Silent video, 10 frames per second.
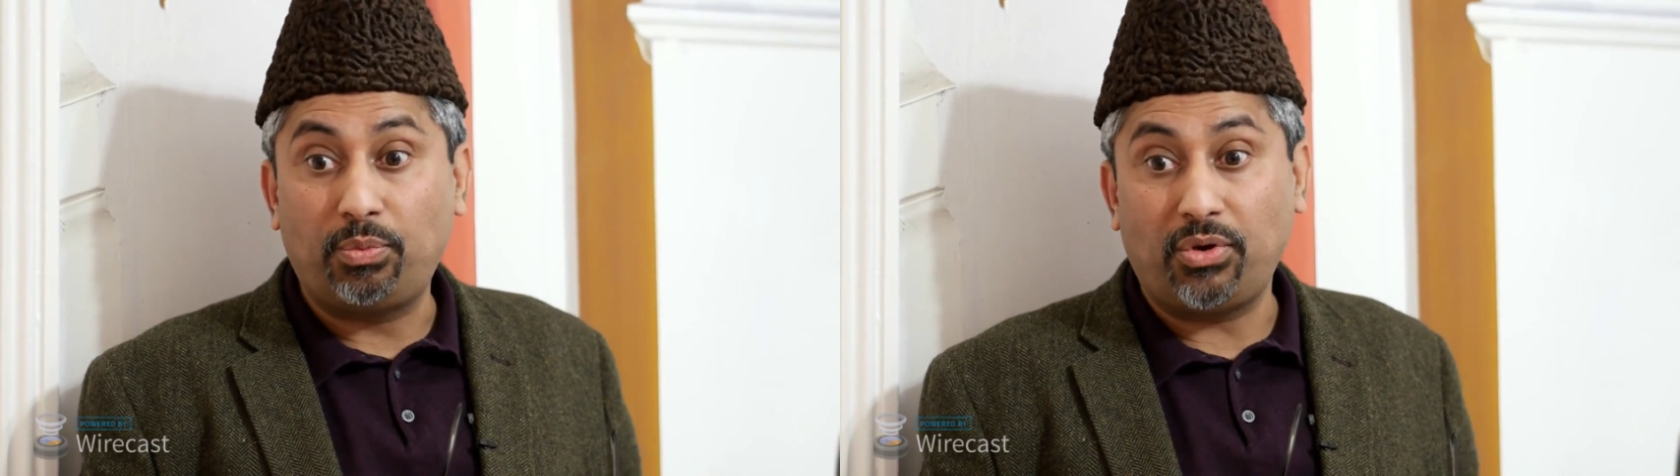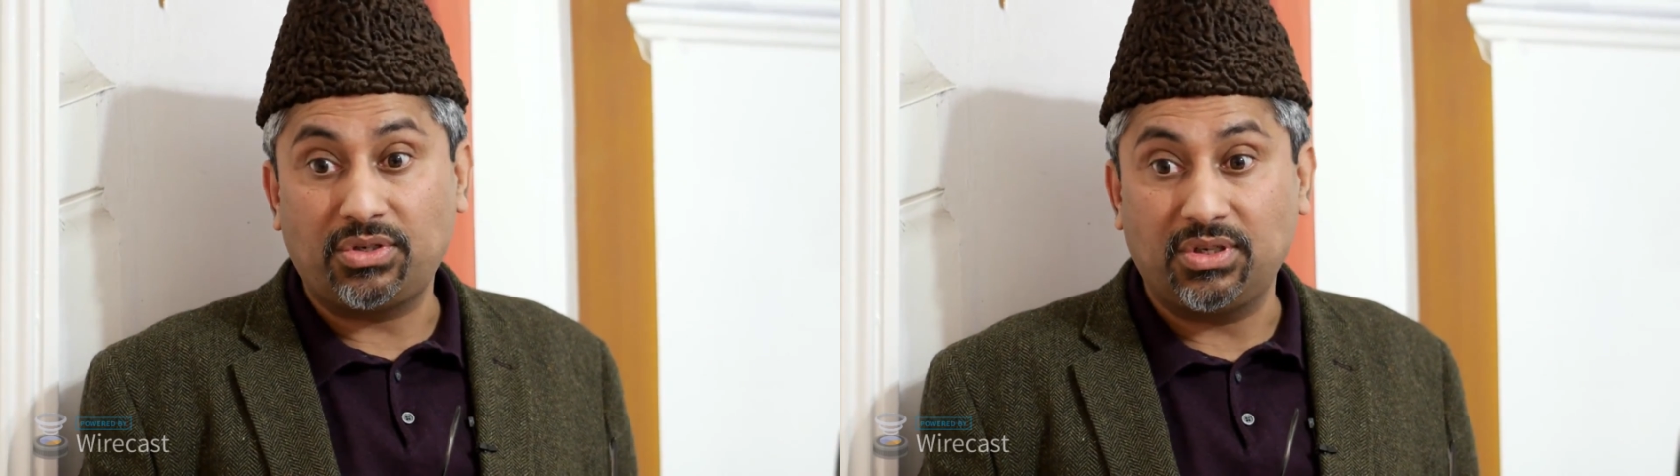
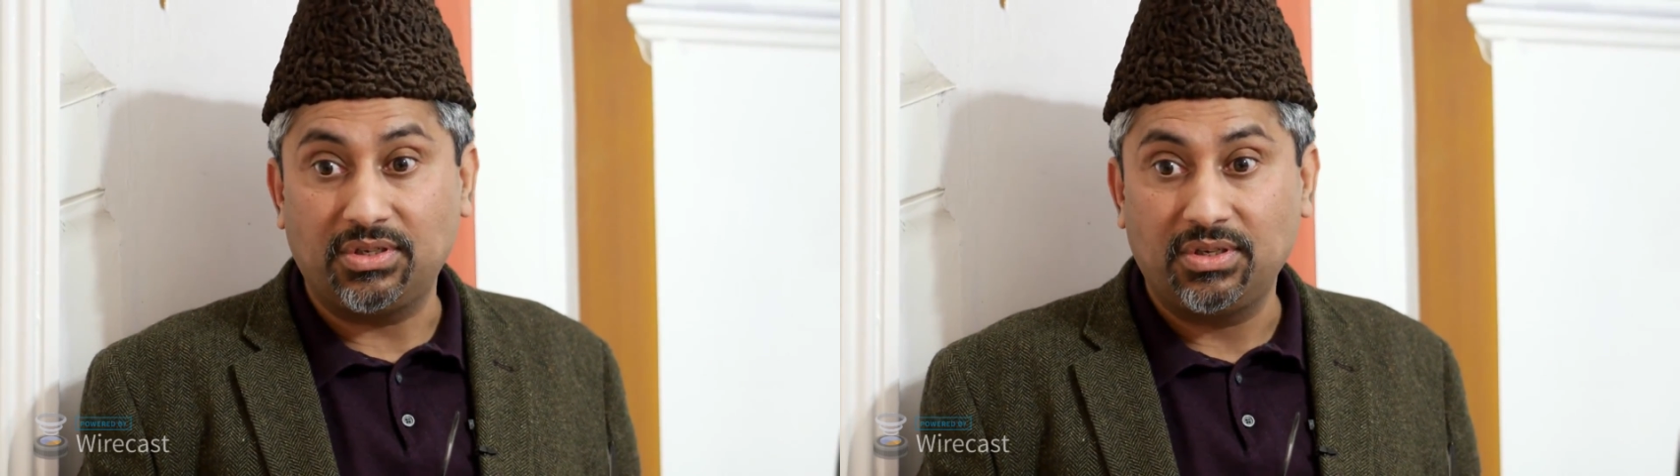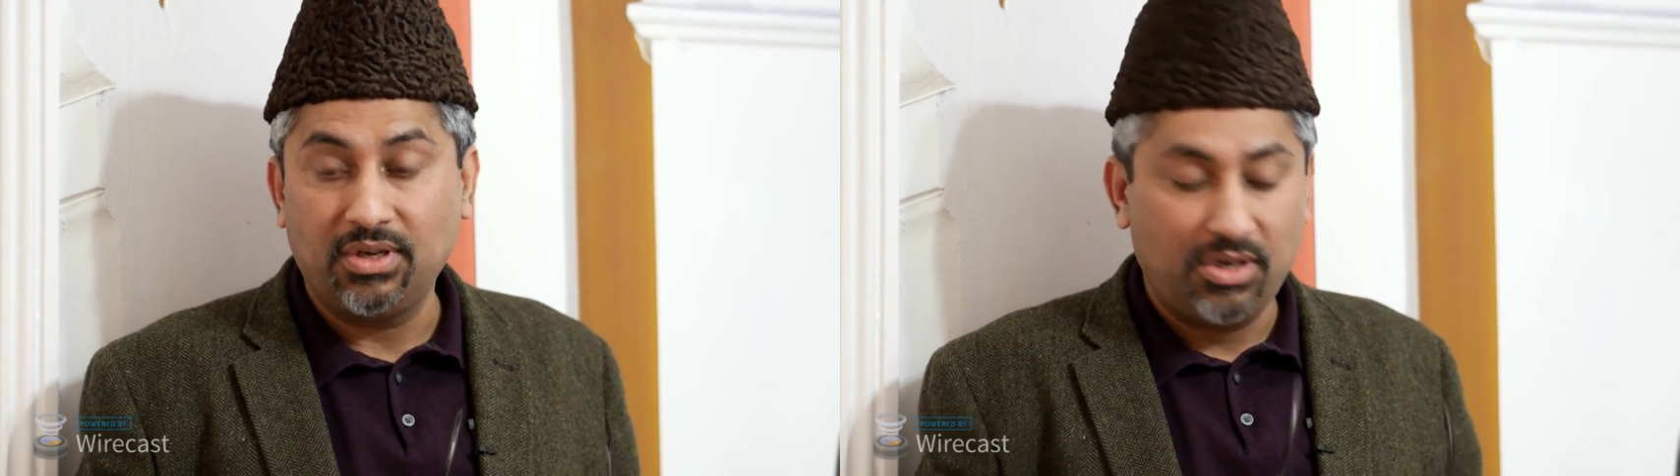
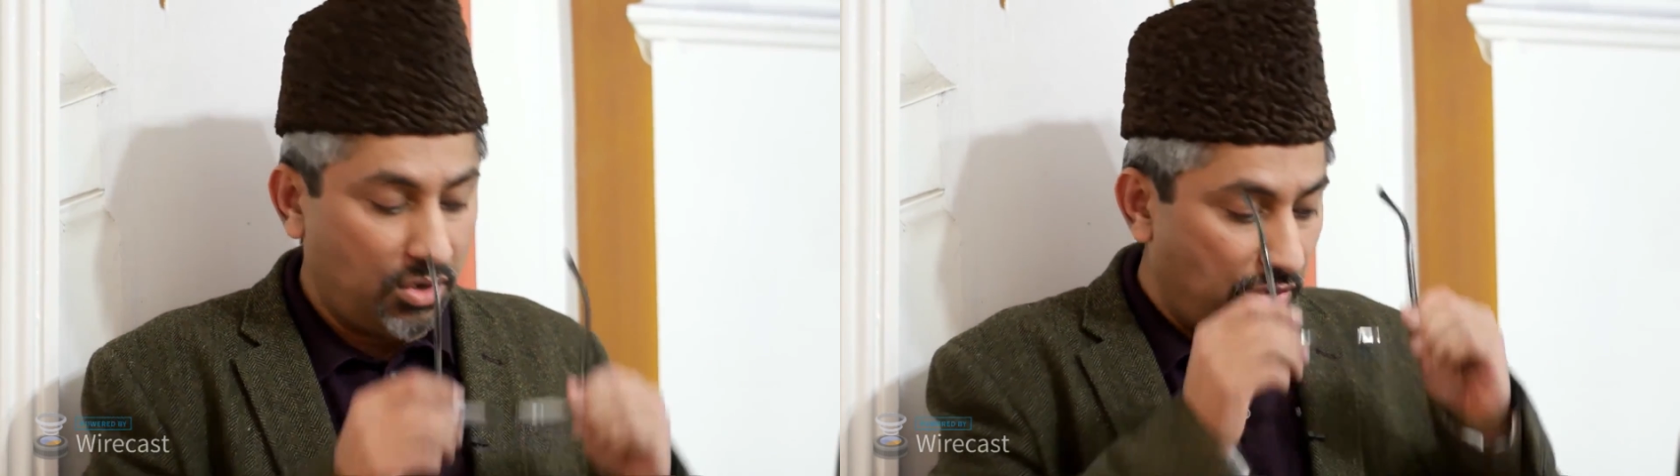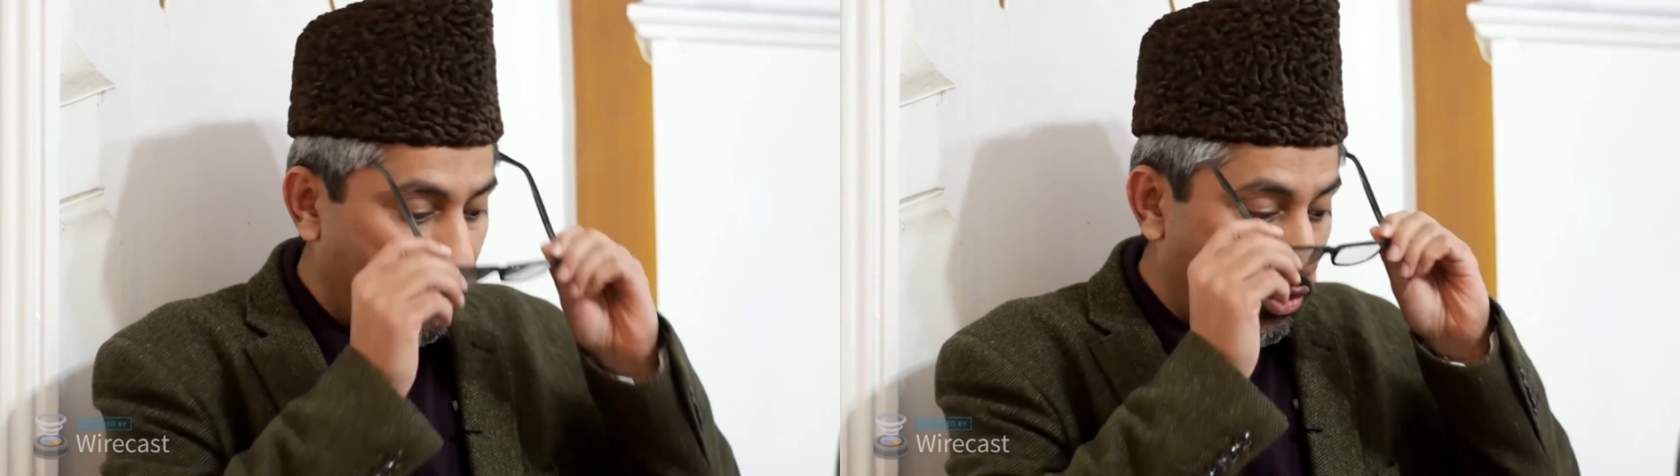process
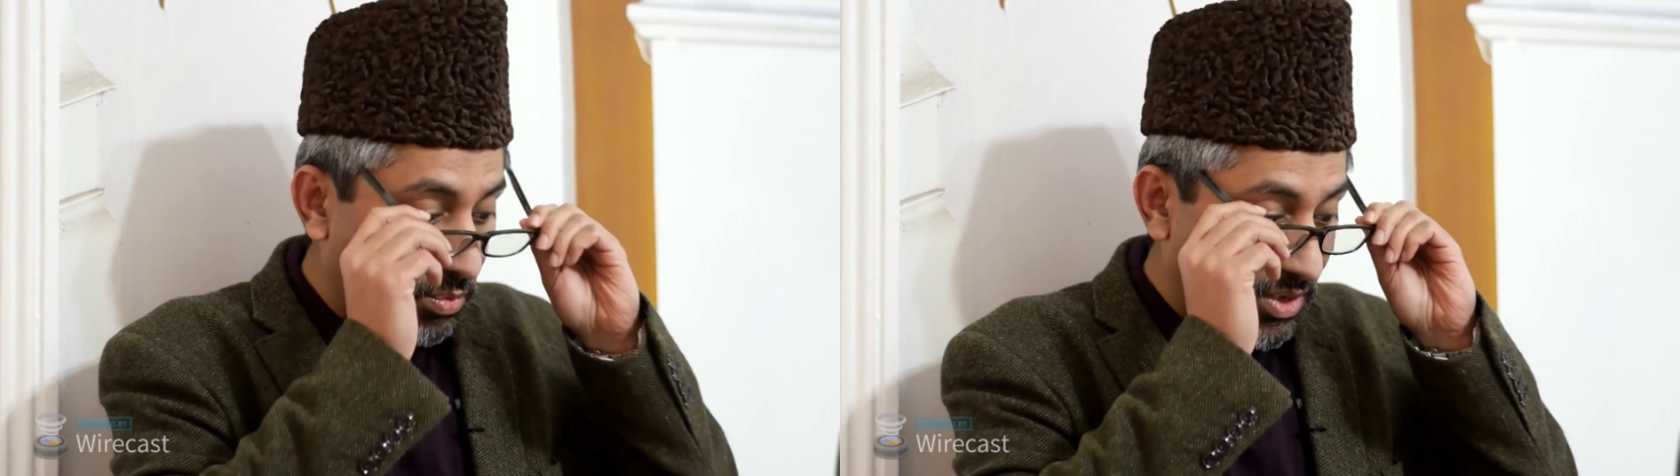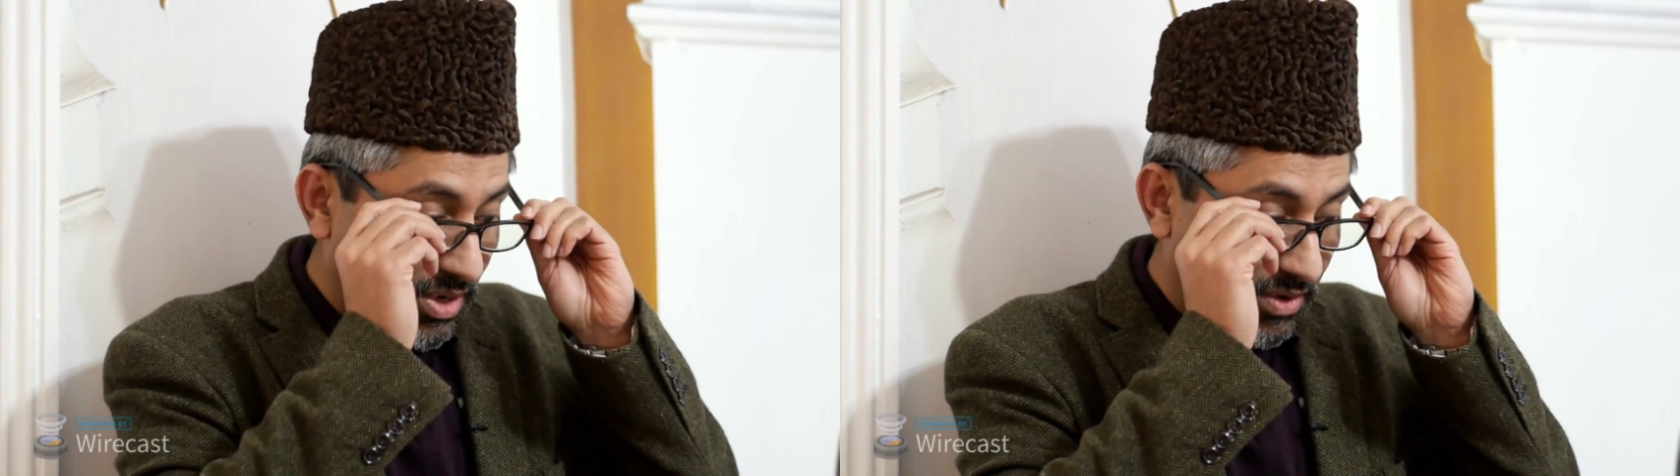of the
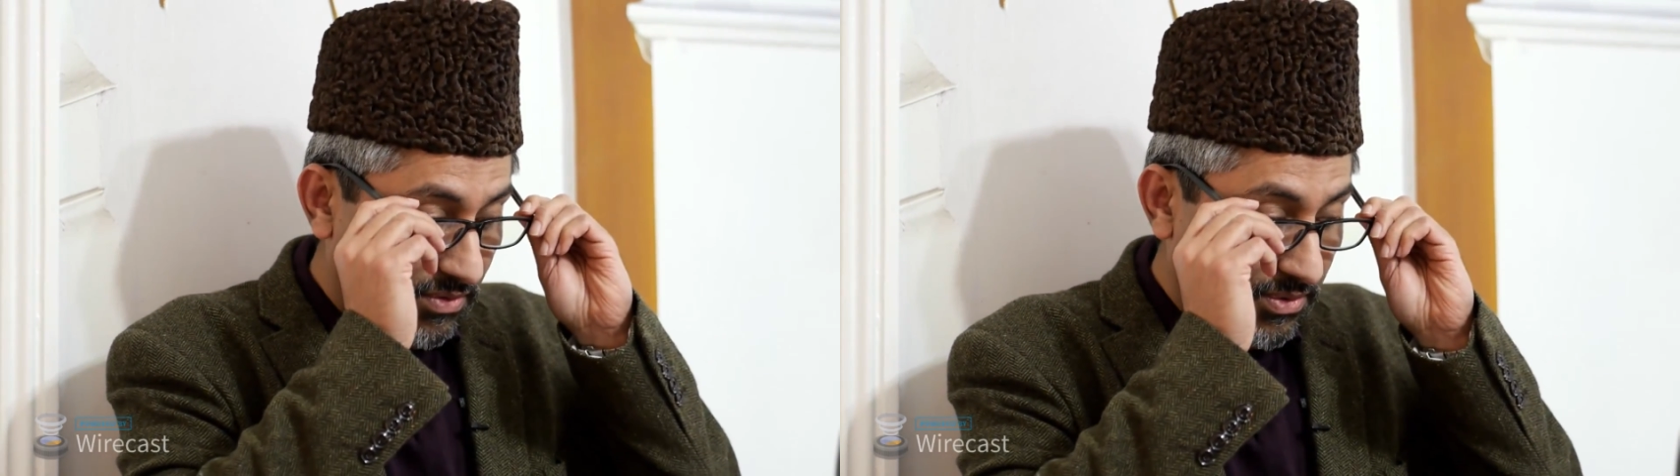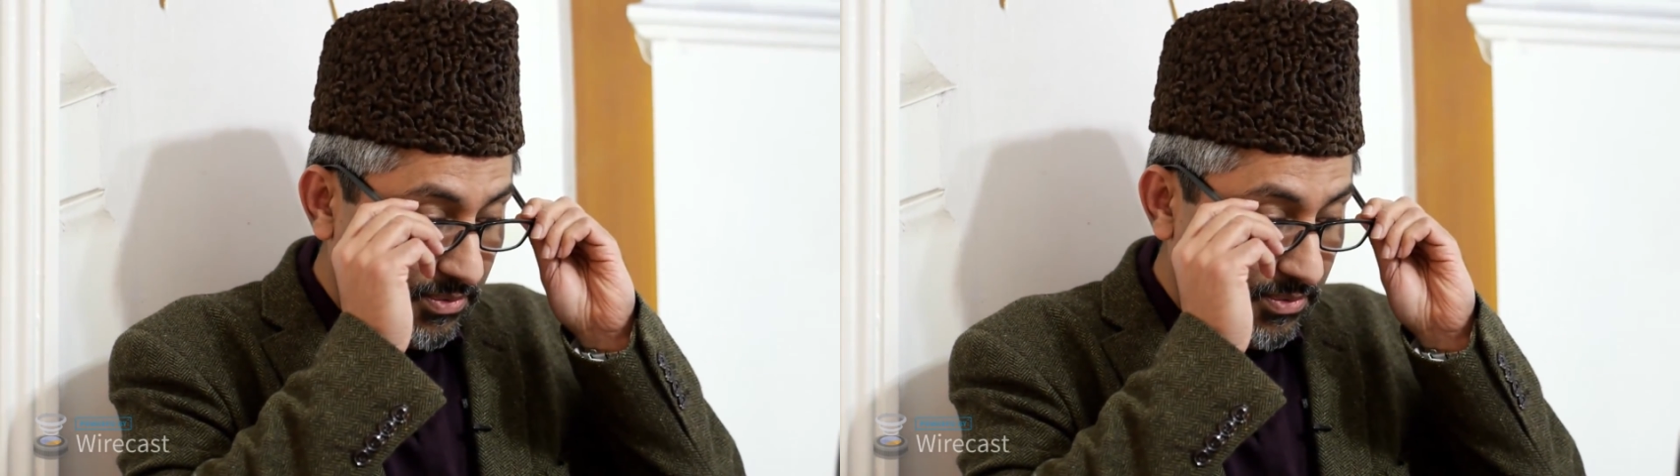human life.